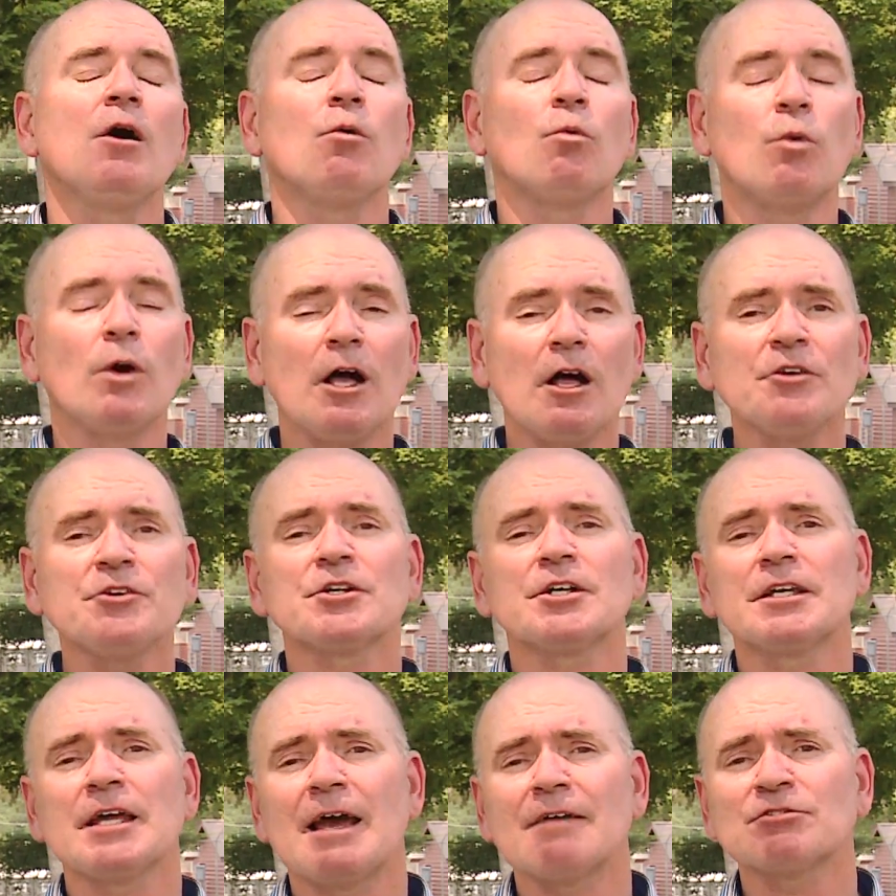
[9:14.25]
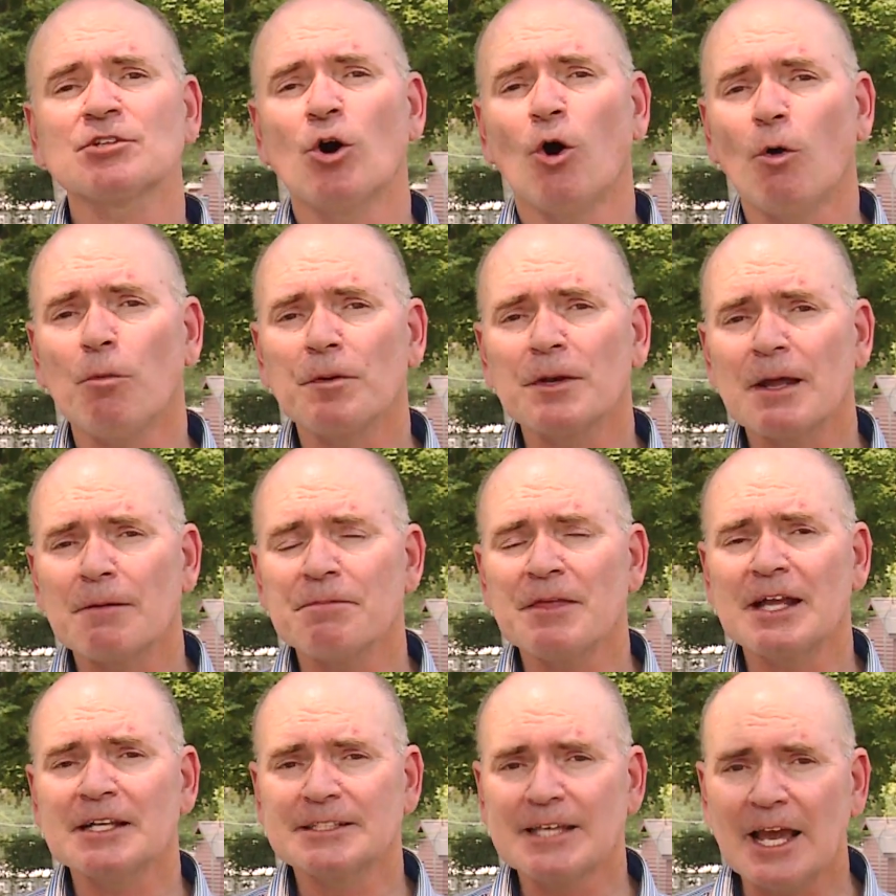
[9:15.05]
Well, you're going to have to open up
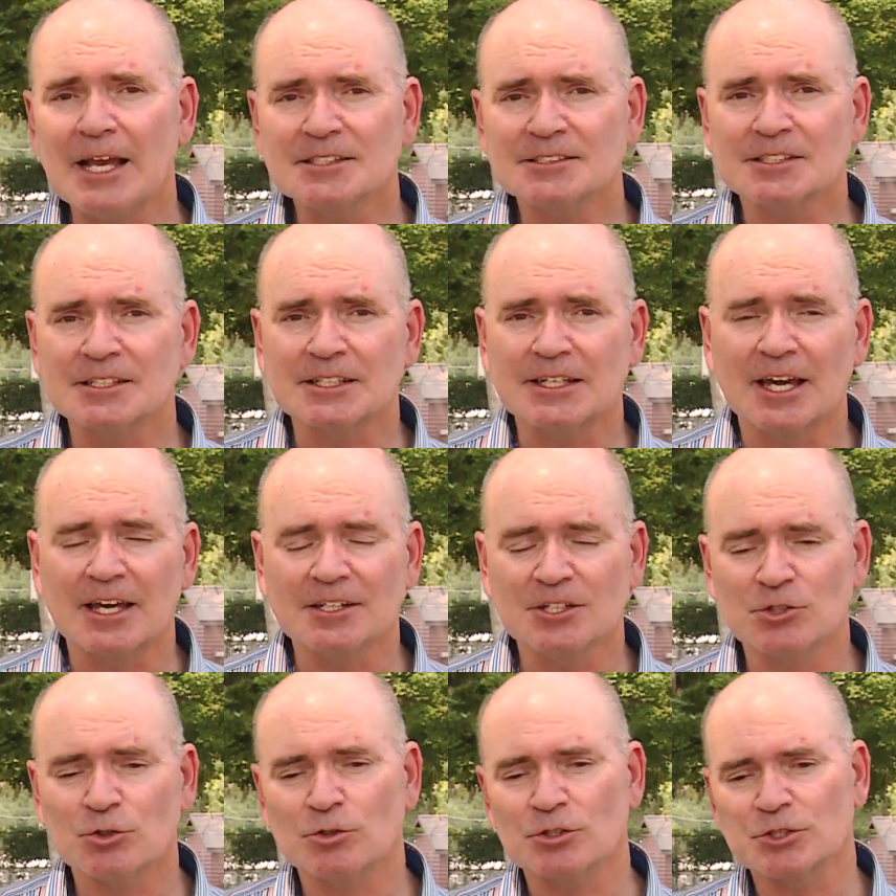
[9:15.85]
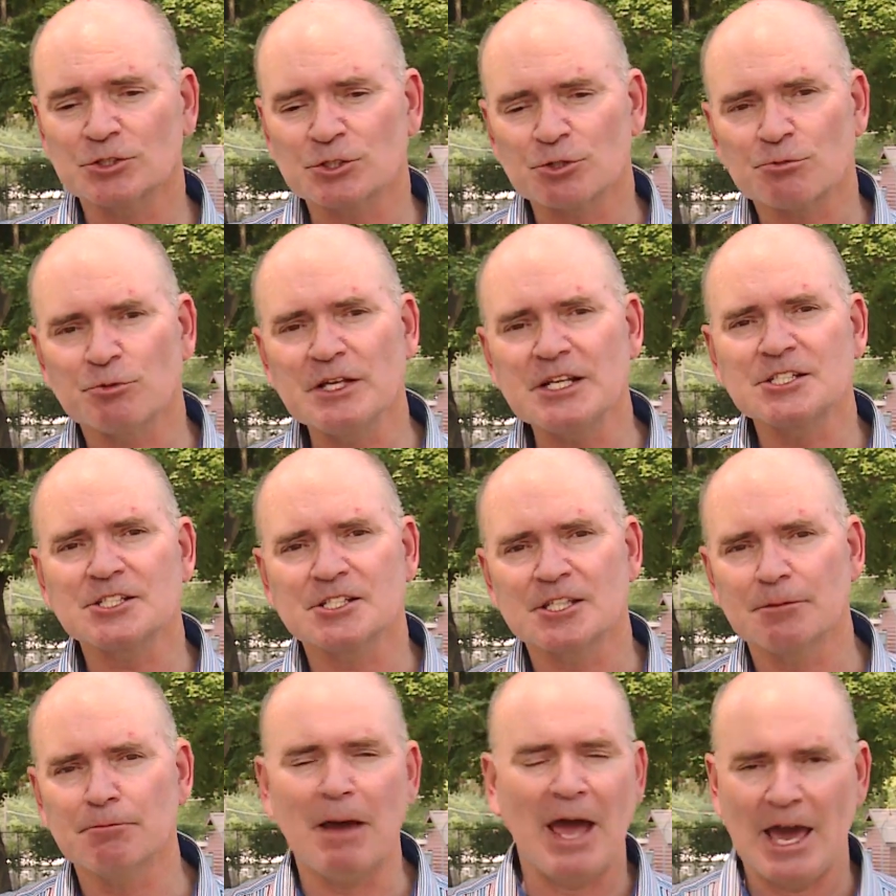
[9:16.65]
that case again in order to
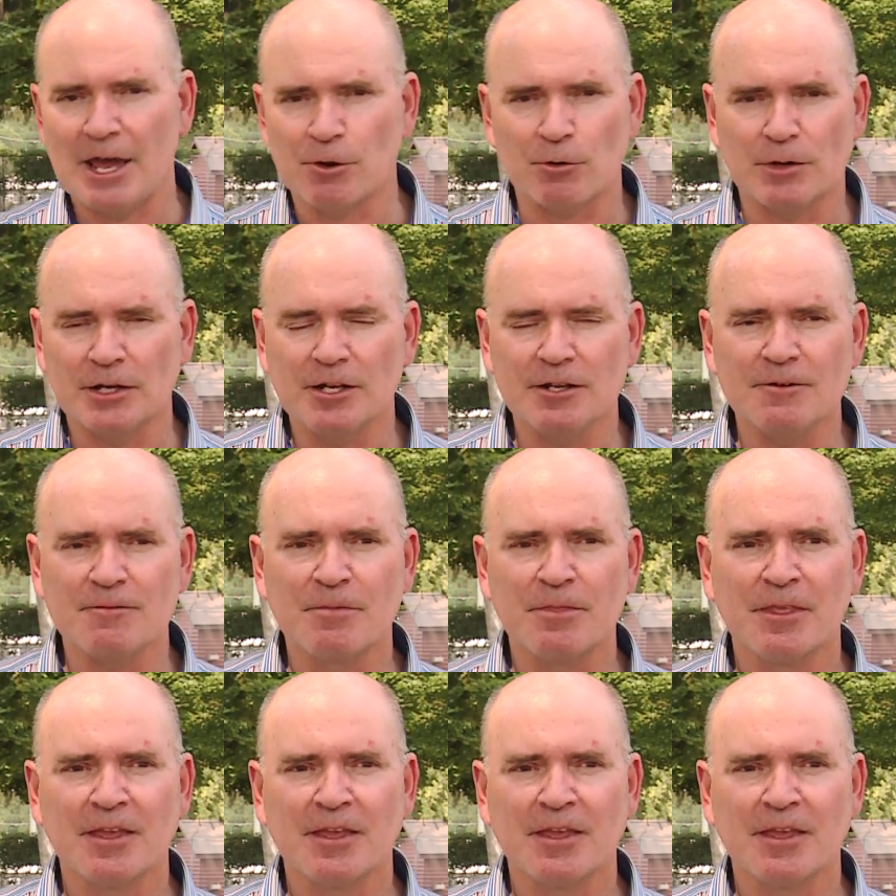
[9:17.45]
reach the battery,